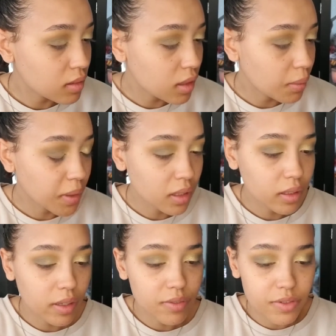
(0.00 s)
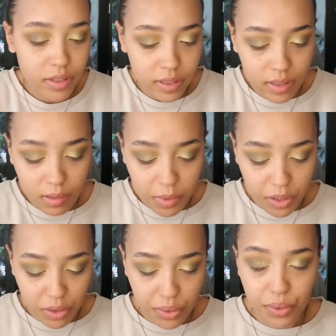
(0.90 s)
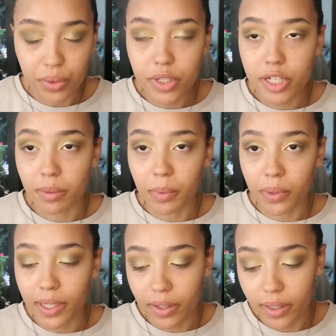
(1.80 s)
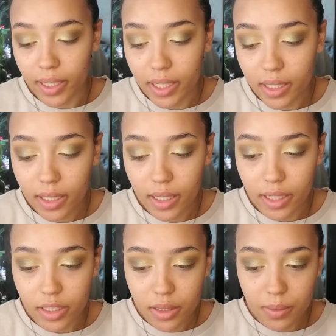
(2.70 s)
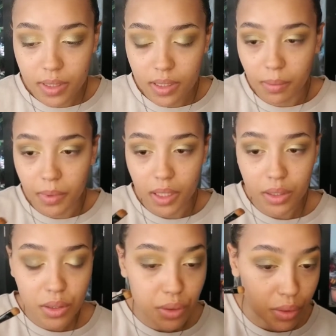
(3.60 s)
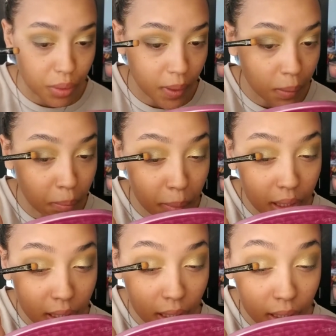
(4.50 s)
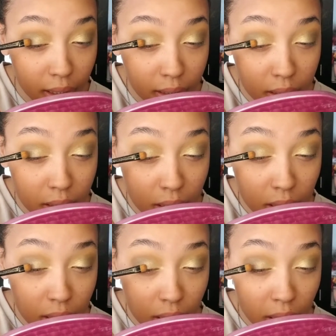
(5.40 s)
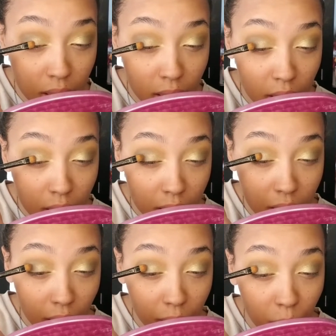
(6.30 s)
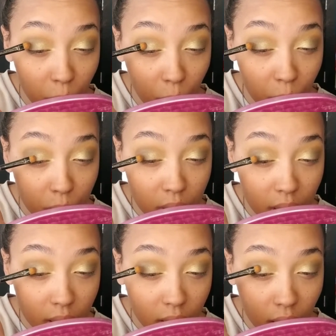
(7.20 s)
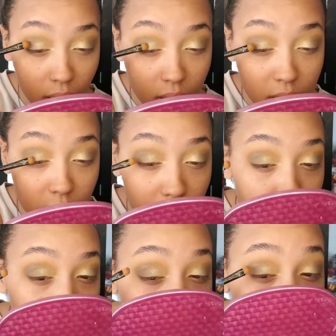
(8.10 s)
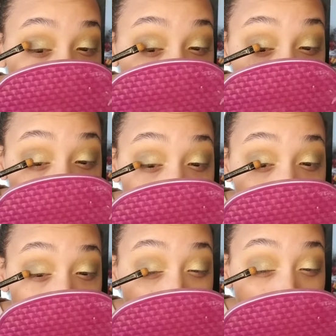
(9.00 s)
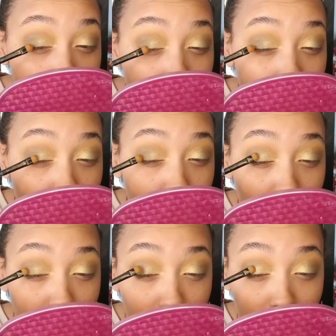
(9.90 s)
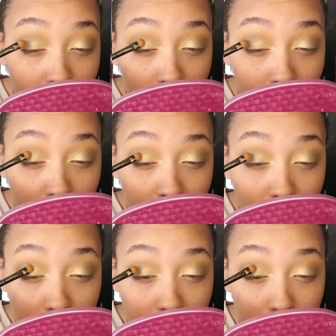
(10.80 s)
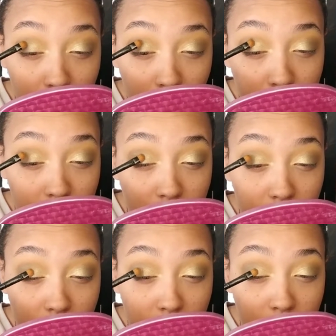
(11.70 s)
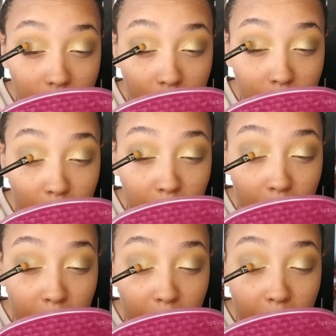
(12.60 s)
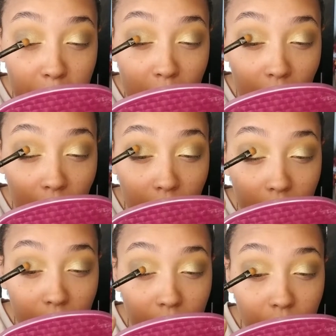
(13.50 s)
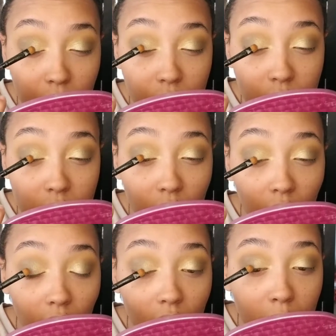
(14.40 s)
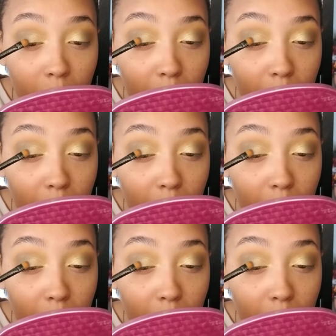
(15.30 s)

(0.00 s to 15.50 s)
I'm not looking for this to be too shimmery or anything. I just want something to blend that gold and that green matte together. So I'm just patting it over top.